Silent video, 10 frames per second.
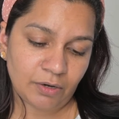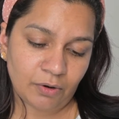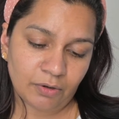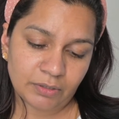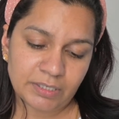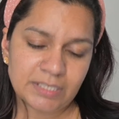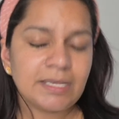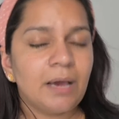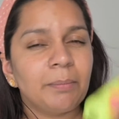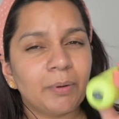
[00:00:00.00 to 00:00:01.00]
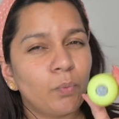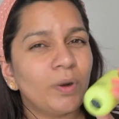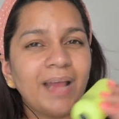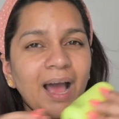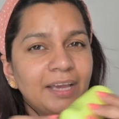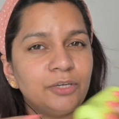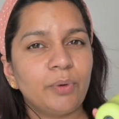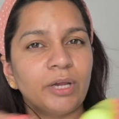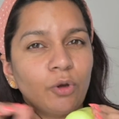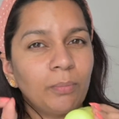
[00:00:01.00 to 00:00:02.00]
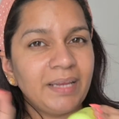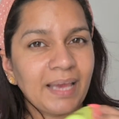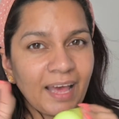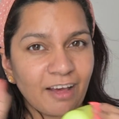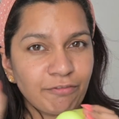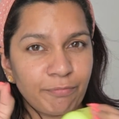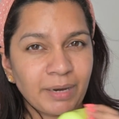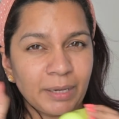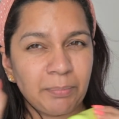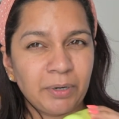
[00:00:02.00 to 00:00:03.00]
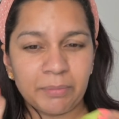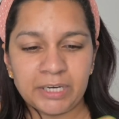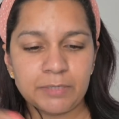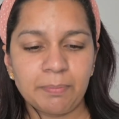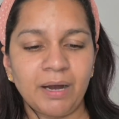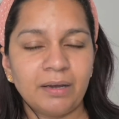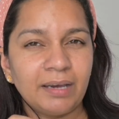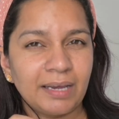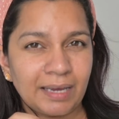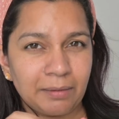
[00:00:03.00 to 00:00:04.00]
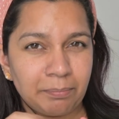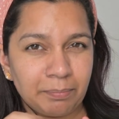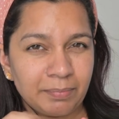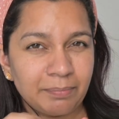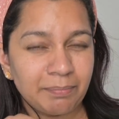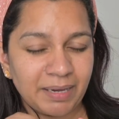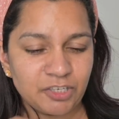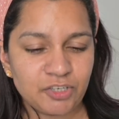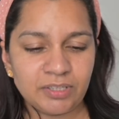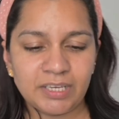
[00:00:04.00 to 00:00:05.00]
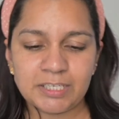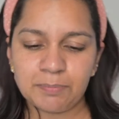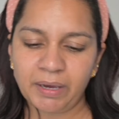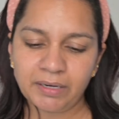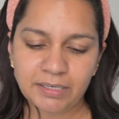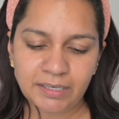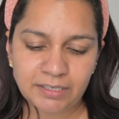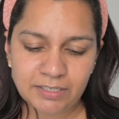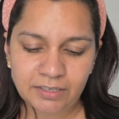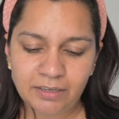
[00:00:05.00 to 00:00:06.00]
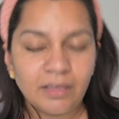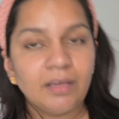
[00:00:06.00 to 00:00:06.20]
on this, but what I do, I normally have my permanent marker and I mention the expiry date here.